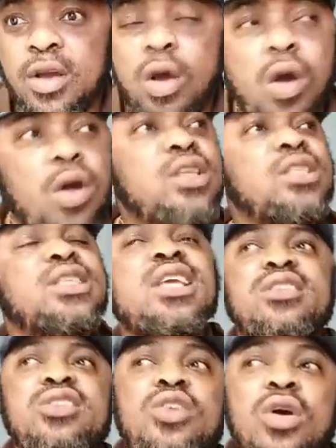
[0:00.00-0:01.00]
All these
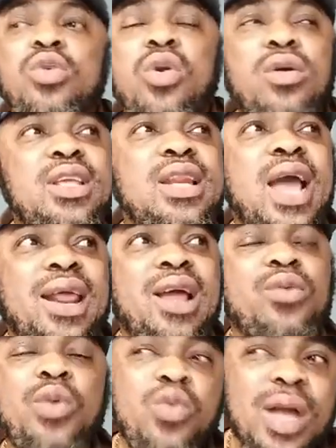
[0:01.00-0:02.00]
idiots running
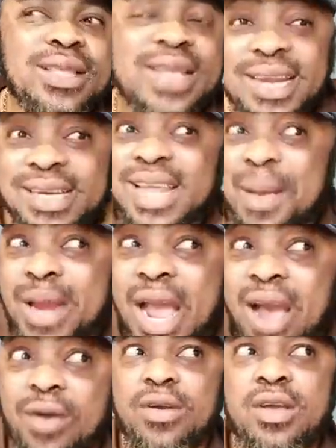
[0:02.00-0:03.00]
around where you are telling them
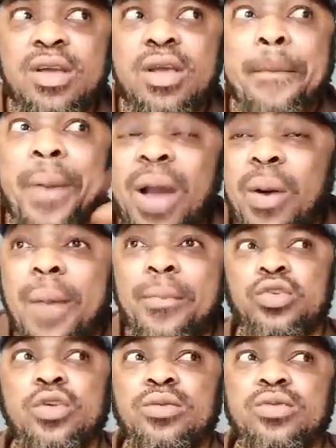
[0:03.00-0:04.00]
now, power
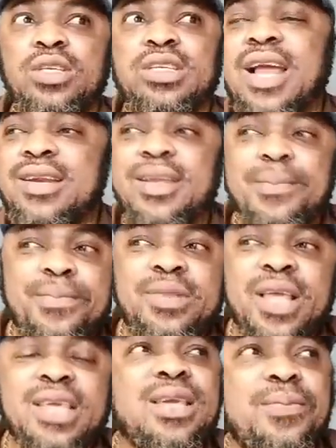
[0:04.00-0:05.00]
must come to the South.
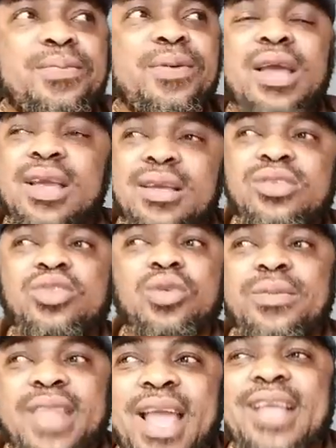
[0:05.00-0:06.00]
They keep,
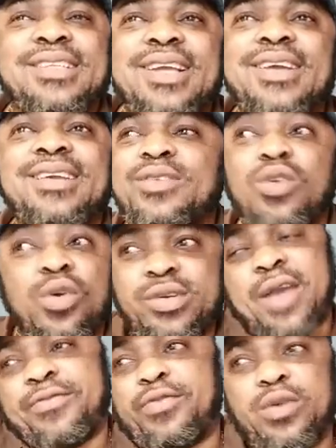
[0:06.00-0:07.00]
sometimes,
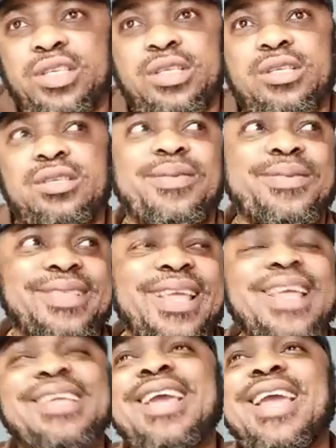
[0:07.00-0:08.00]
they are foolish. They'll be
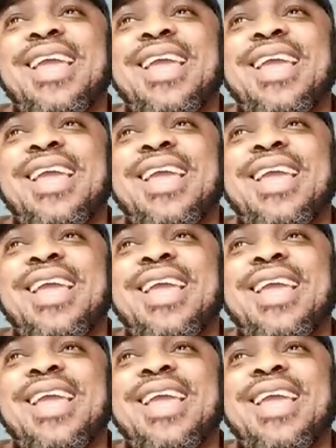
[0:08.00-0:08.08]
saying,